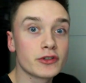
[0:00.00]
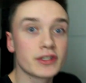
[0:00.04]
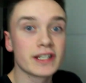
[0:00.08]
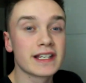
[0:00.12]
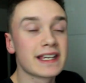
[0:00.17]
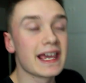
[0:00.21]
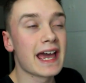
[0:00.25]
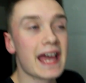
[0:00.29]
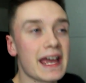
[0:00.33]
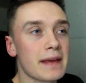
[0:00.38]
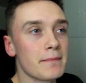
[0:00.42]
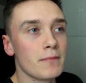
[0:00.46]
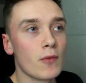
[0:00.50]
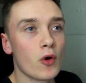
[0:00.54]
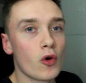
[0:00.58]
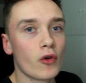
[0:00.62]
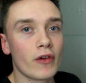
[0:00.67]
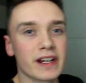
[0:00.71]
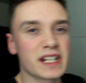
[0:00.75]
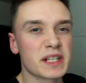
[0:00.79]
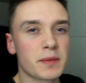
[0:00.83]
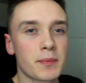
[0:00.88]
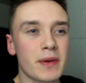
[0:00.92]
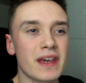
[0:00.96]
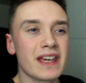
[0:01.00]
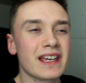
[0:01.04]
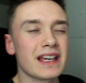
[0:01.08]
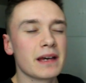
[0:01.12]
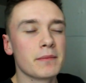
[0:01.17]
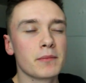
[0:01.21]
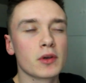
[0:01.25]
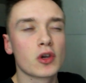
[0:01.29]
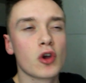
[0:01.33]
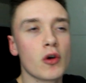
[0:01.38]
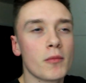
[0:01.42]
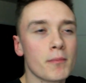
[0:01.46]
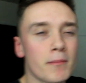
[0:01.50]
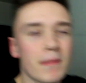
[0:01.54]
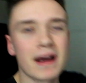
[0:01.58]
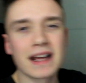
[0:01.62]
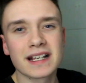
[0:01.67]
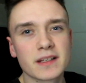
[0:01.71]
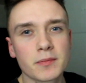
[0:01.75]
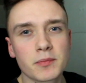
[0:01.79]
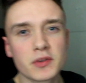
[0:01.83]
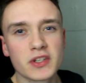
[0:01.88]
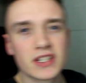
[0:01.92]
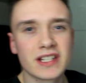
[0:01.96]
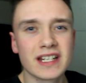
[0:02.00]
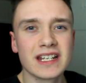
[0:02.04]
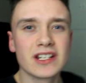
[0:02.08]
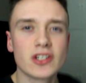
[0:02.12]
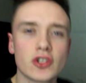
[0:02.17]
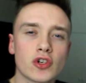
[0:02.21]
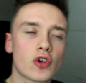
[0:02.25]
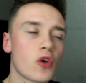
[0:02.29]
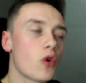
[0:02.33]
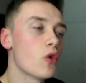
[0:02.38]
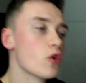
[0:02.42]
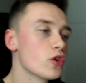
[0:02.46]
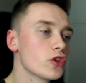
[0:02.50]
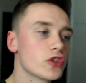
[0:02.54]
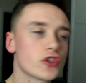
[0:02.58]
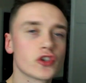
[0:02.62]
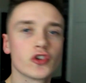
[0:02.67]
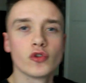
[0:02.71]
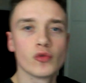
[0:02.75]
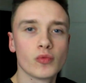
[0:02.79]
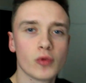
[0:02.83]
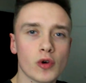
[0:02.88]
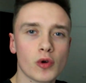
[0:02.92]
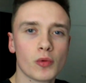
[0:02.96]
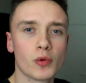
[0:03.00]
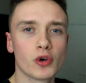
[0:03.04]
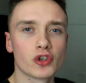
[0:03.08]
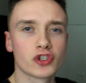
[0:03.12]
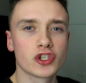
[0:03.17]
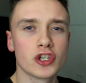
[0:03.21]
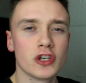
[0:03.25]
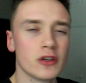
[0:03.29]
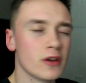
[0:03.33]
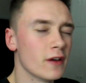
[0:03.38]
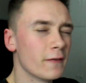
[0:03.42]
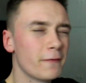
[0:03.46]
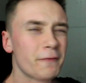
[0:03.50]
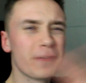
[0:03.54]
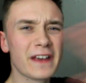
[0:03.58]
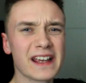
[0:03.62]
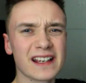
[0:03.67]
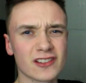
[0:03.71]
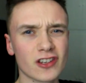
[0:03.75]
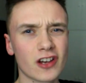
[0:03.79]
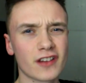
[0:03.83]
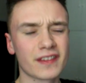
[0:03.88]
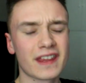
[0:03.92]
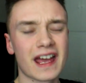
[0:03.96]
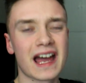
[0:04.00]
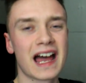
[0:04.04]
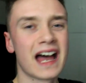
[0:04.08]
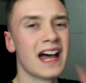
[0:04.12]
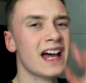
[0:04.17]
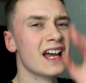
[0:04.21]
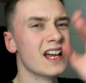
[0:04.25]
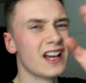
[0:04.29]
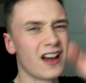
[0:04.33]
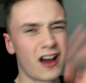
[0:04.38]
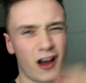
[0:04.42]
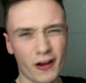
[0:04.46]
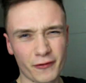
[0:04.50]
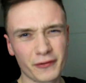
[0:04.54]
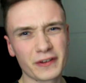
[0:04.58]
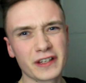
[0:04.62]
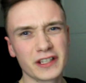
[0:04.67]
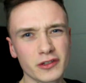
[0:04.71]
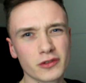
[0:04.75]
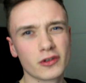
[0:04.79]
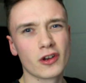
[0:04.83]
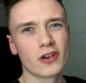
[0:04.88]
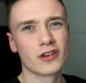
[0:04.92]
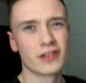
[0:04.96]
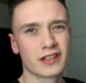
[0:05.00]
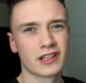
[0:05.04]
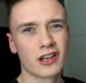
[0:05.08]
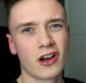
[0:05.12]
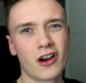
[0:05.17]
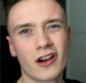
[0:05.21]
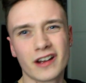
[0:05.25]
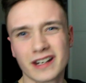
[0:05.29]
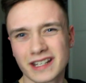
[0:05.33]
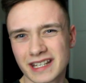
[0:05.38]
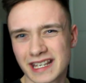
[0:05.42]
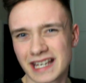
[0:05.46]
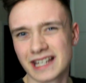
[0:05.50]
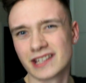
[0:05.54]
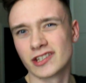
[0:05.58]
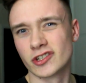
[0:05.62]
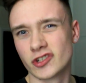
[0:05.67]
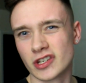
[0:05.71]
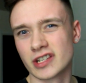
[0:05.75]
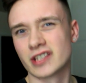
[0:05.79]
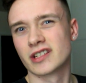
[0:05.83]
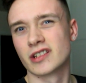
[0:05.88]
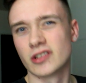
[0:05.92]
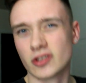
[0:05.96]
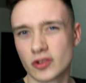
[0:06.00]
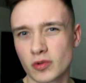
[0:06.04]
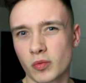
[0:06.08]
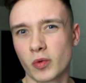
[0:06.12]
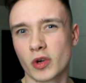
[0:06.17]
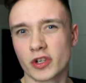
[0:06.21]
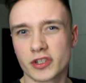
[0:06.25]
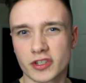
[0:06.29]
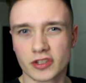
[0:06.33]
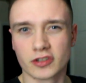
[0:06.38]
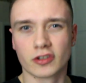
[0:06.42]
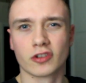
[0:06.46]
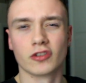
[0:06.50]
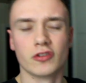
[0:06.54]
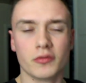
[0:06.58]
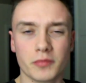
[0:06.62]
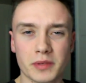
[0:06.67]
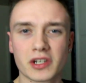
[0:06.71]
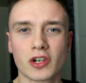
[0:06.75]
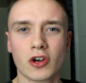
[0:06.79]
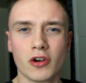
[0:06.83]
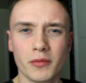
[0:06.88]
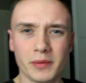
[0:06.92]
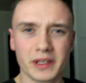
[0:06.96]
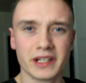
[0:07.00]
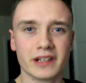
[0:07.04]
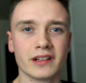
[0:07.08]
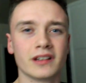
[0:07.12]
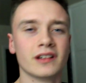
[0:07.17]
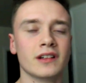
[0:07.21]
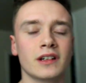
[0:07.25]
to gain more X P and become Master Prestige in Call of Duty World War Two, things like that. I think you guys kind of get the gist as to what's going to be coming.